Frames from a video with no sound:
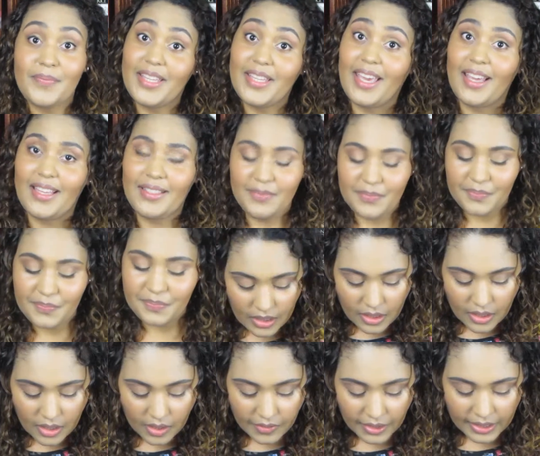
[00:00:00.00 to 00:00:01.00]
Yeah.
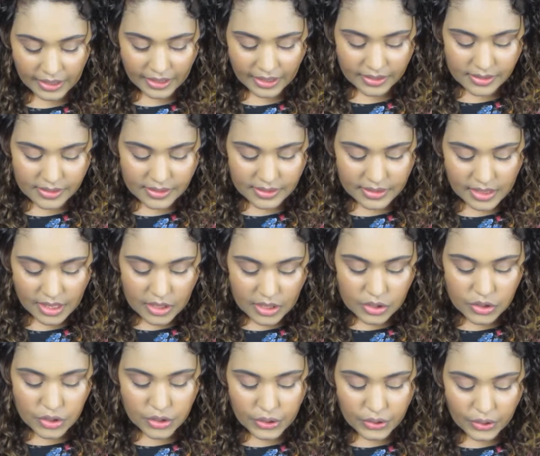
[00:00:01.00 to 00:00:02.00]
Alright, next.
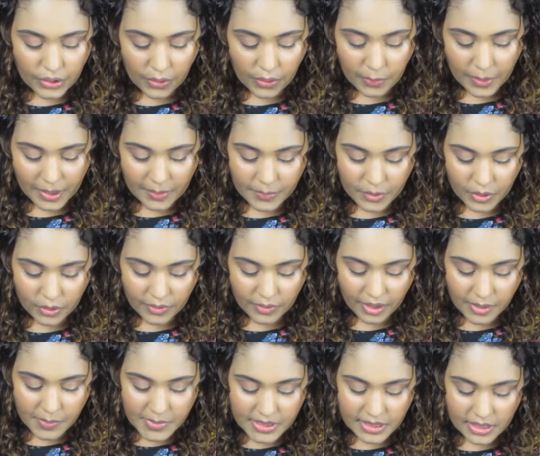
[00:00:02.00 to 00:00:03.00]
Do you go by book
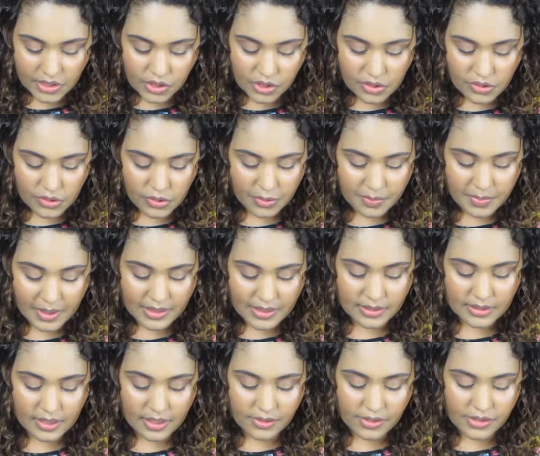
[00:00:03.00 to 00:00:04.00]
recommendations or
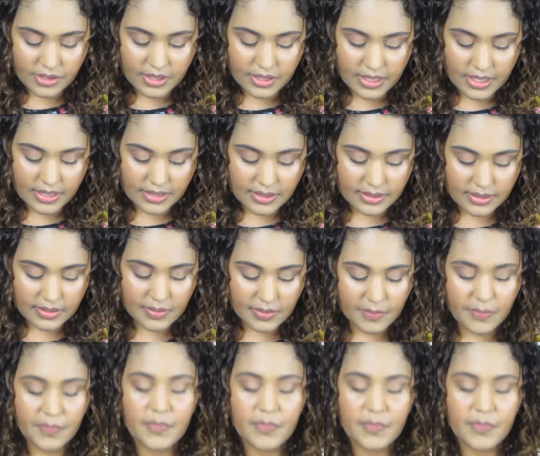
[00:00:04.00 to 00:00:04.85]
bestsellers lists?